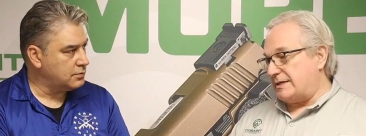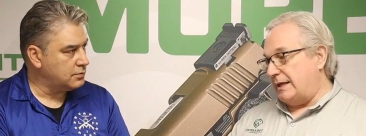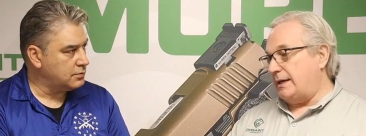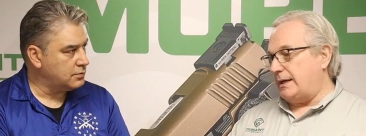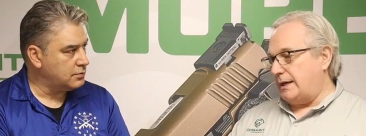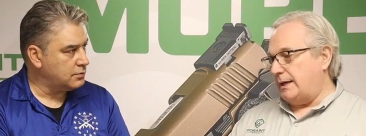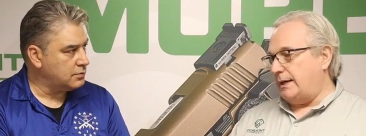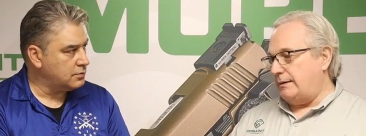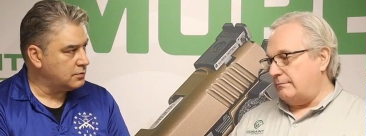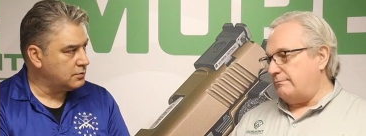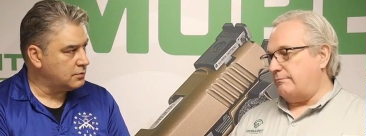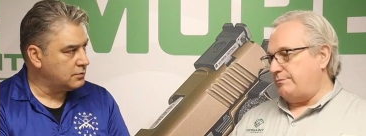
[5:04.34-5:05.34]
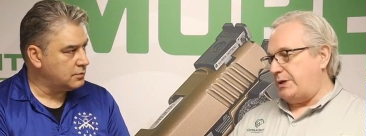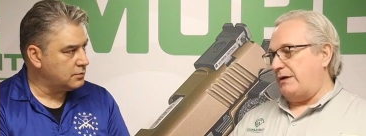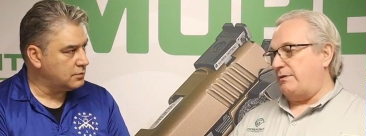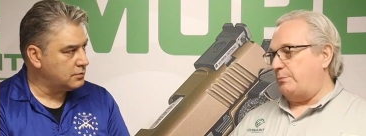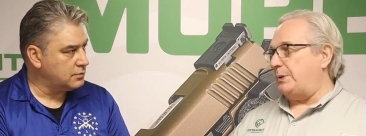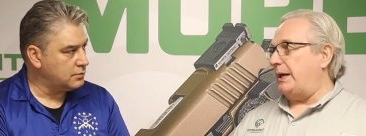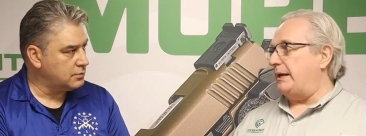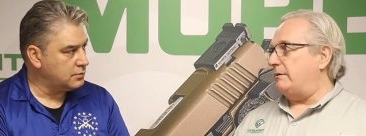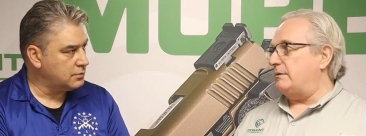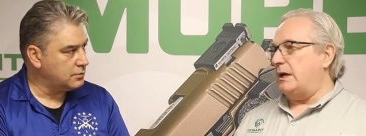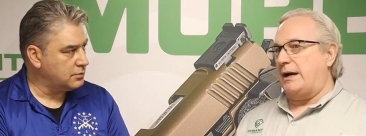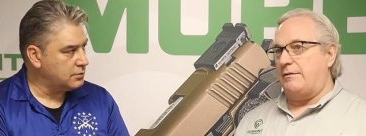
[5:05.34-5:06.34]
Speaker 1: send a gun cover plate.
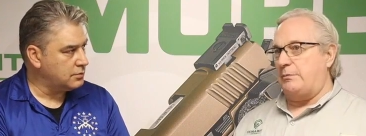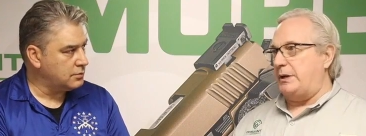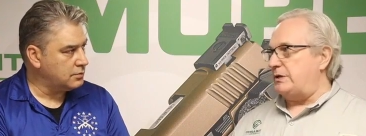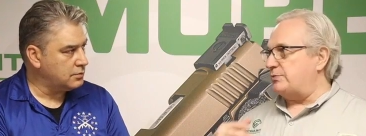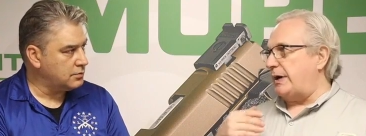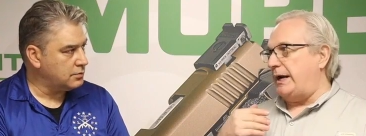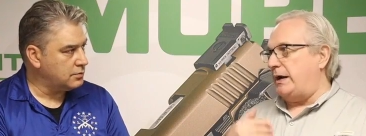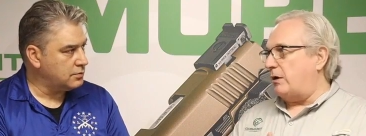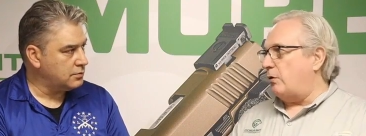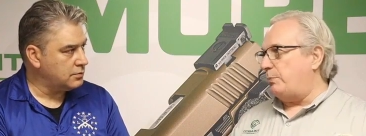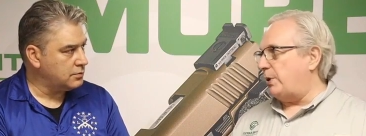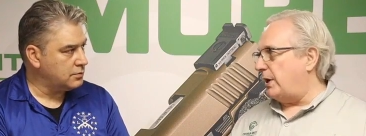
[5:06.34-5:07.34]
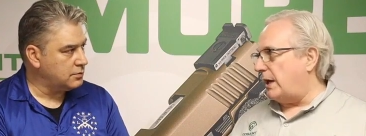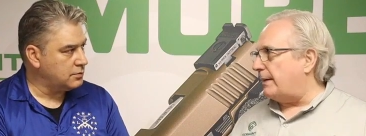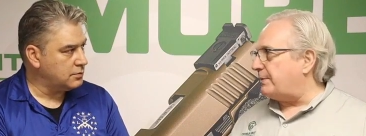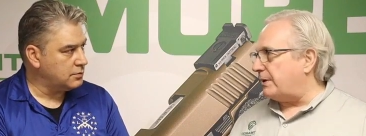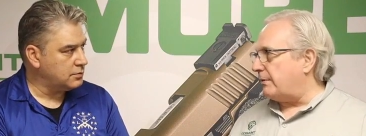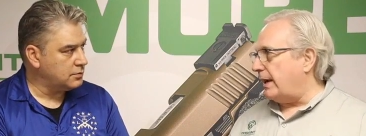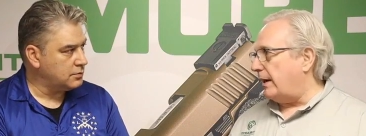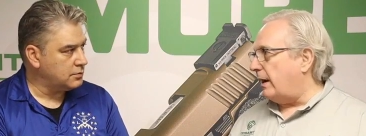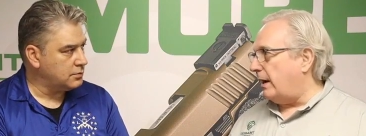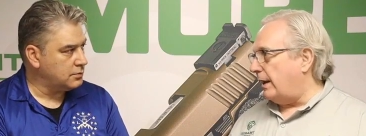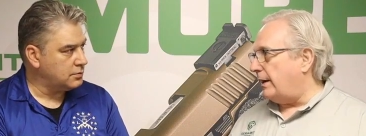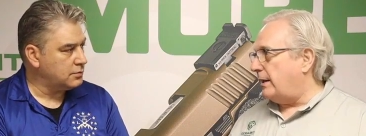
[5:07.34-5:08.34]
Not everybody's ready to go put an optic right
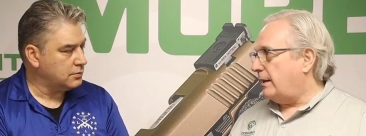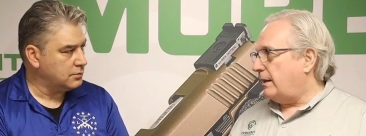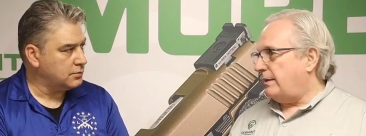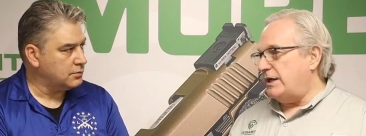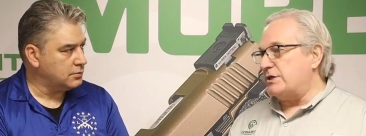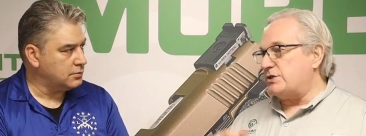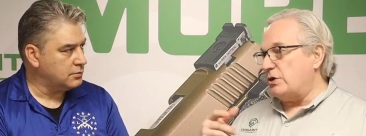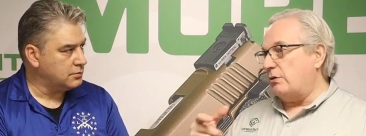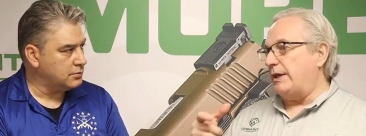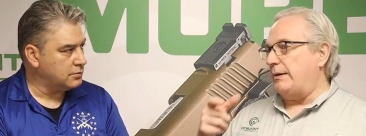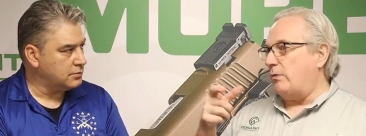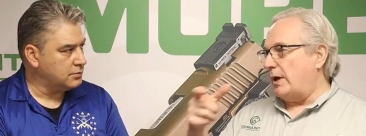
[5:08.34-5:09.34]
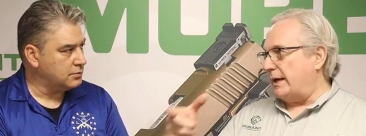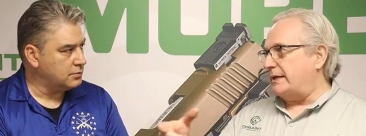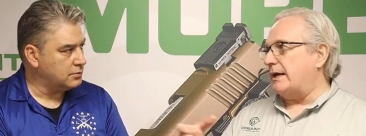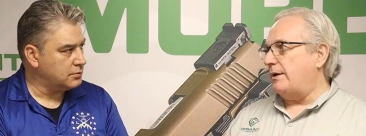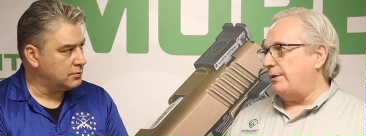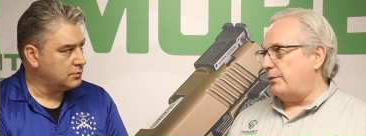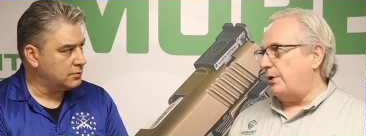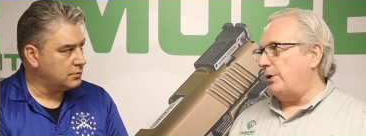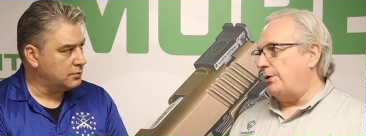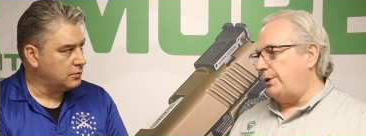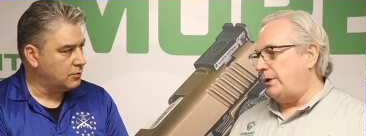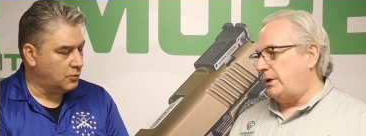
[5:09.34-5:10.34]
on. They just know they want it down the
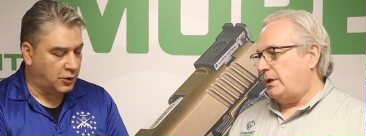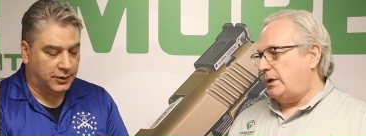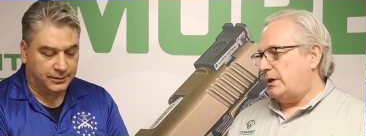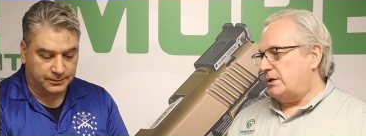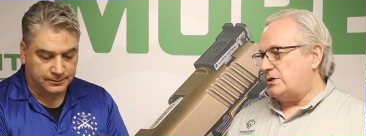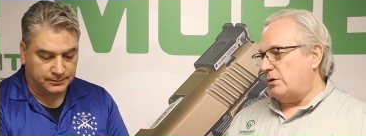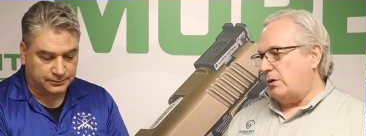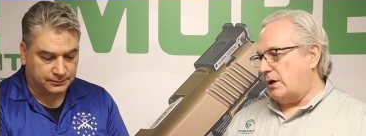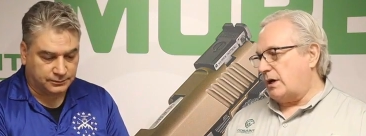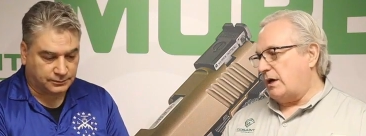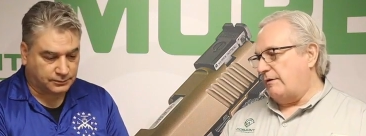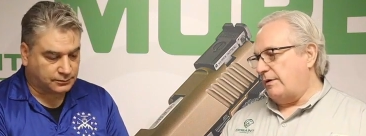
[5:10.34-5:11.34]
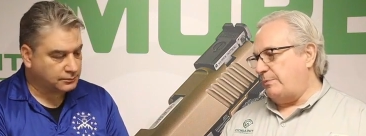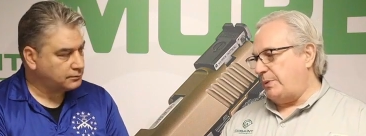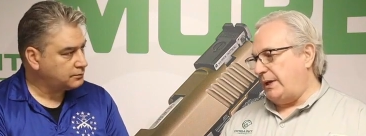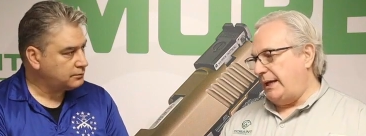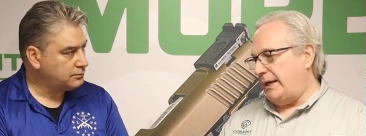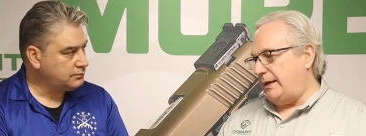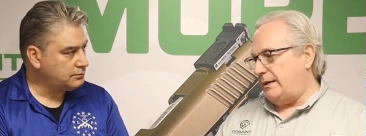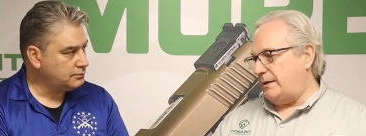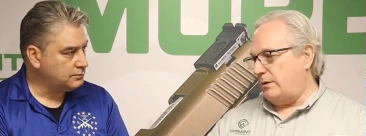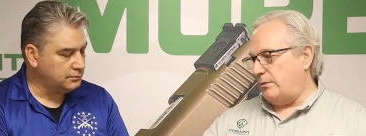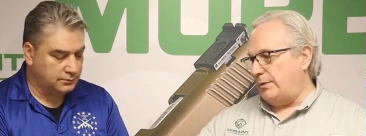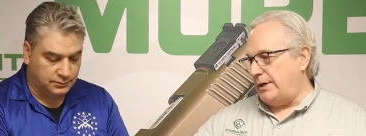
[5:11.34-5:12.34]
road. Right. So our cover plate,
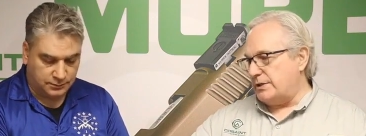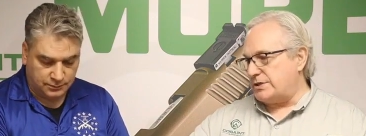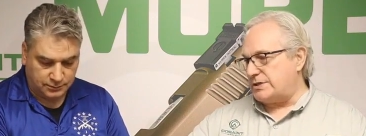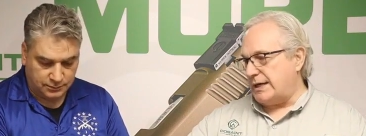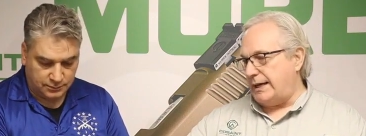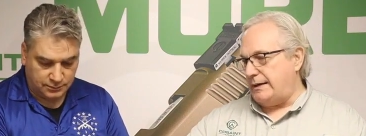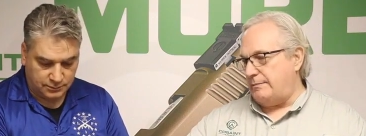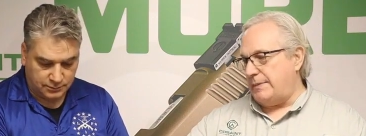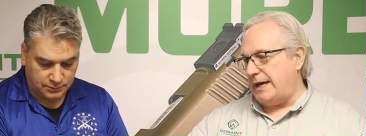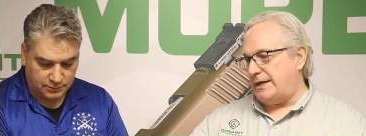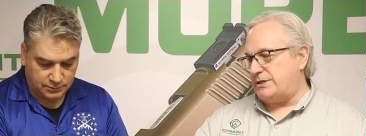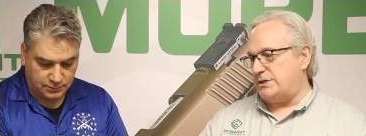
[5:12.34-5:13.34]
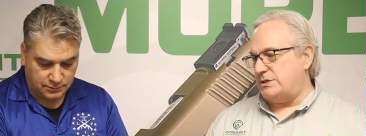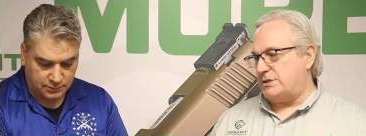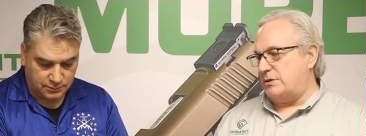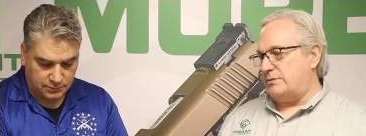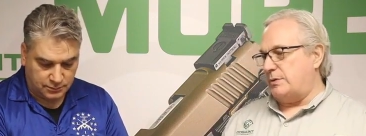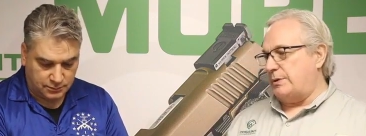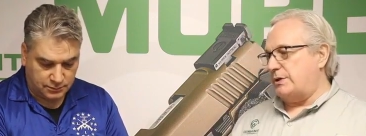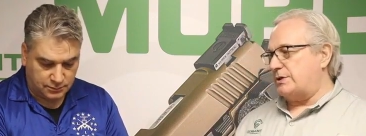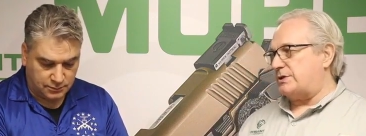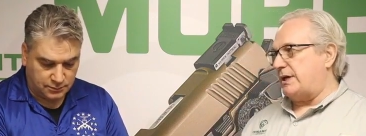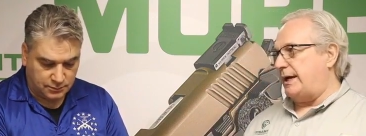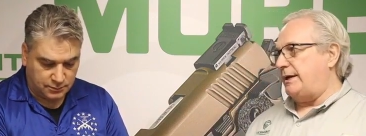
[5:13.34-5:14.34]
the rear sight matches the rear
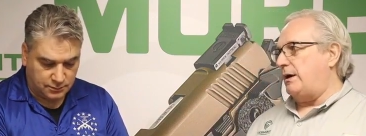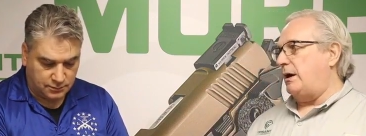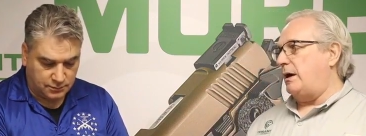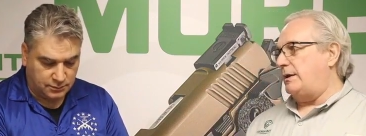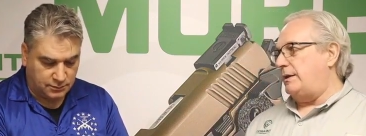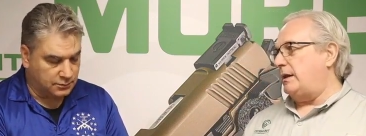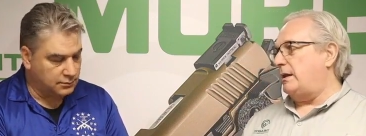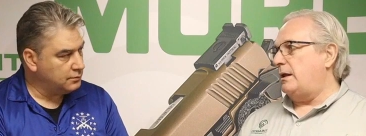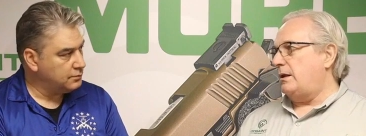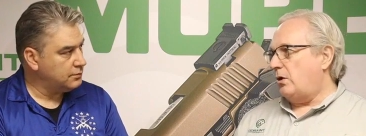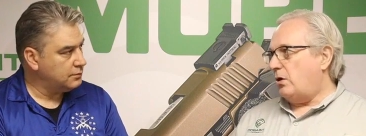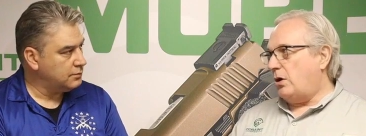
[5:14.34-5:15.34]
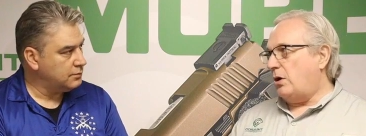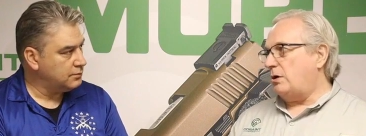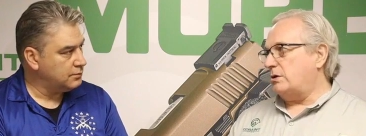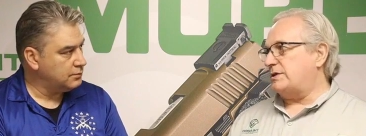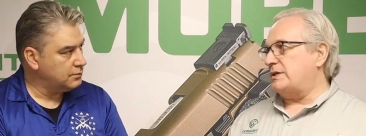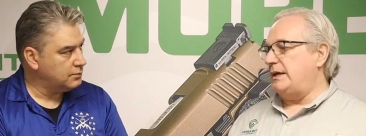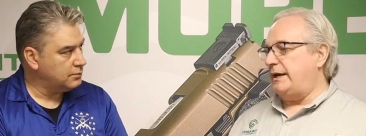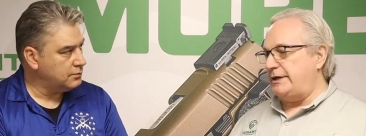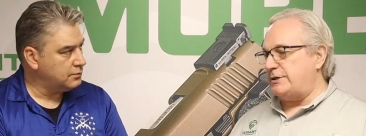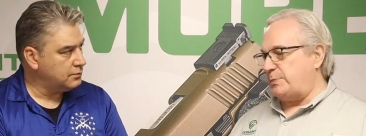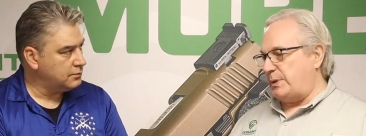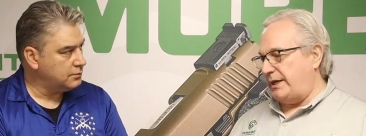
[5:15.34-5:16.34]
sight on all C and
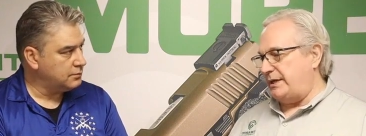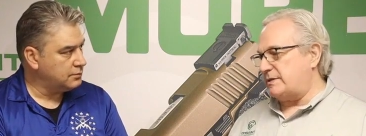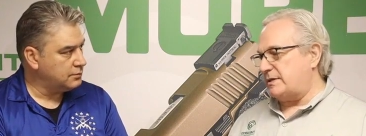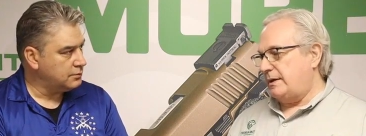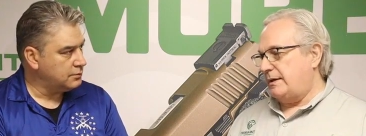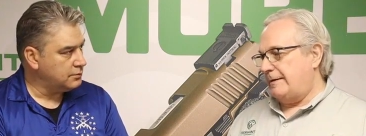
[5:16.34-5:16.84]
H plates.